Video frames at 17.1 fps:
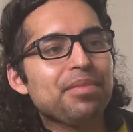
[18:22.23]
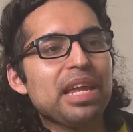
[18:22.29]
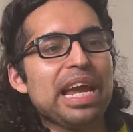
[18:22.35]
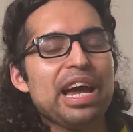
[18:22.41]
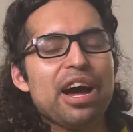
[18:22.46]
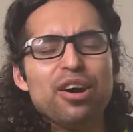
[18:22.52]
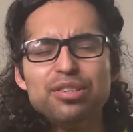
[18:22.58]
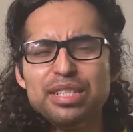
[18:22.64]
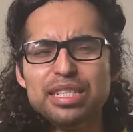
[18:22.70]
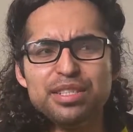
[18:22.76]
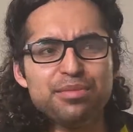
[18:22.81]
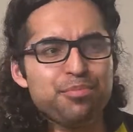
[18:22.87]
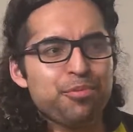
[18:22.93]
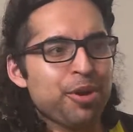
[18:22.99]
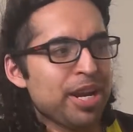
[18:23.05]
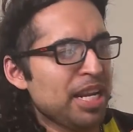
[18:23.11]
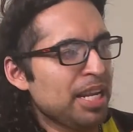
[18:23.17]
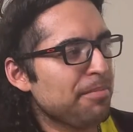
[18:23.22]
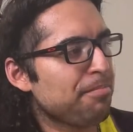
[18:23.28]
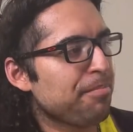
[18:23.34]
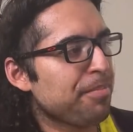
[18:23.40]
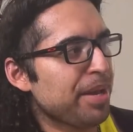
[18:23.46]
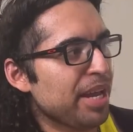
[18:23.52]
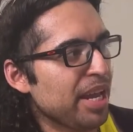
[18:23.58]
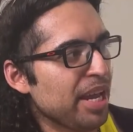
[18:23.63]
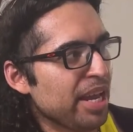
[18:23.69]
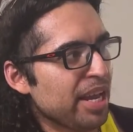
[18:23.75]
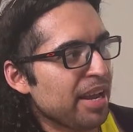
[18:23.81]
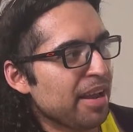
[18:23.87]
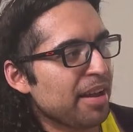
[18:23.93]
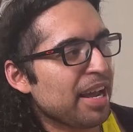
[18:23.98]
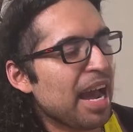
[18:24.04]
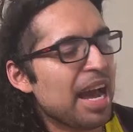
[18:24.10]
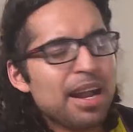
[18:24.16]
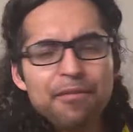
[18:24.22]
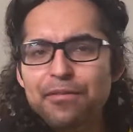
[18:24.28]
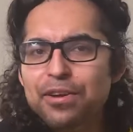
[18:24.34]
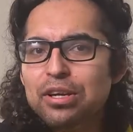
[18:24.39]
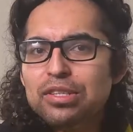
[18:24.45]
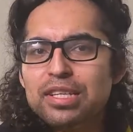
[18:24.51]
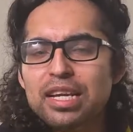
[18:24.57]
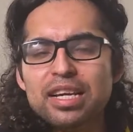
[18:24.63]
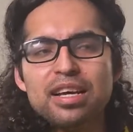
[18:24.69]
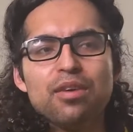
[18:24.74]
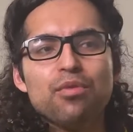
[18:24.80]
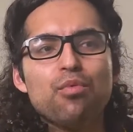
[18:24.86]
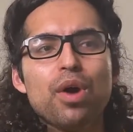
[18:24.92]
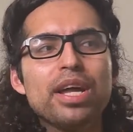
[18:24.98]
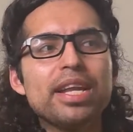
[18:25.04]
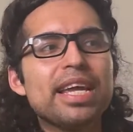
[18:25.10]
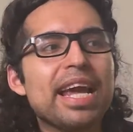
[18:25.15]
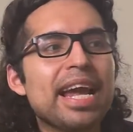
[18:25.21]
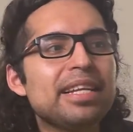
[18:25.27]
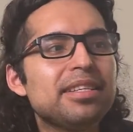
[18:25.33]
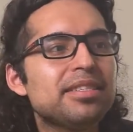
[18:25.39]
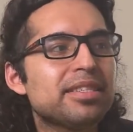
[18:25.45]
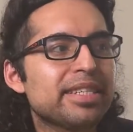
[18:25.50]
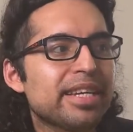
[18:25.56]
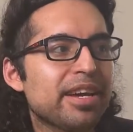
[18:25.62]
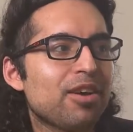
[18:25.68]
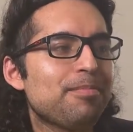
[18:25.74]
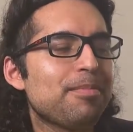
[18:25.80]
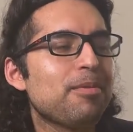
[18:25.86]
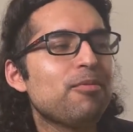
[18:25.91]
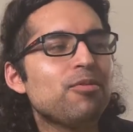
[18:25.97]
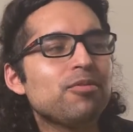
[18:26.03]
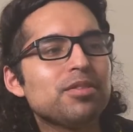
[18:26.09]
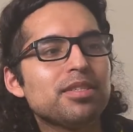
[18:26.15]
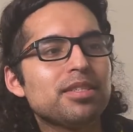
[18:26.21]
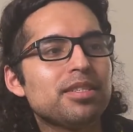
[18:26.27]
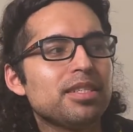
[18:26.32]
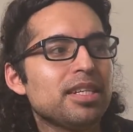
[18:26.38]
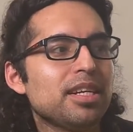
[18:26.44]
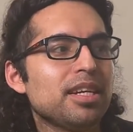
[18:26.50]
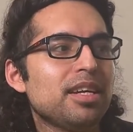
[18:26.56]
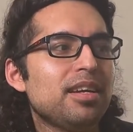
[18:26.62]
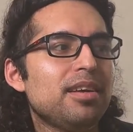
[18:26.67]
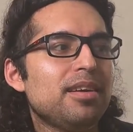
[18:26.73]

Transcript: And honestly, it's pretty big. It kind of feels like a 1/8 scale, but we'll see.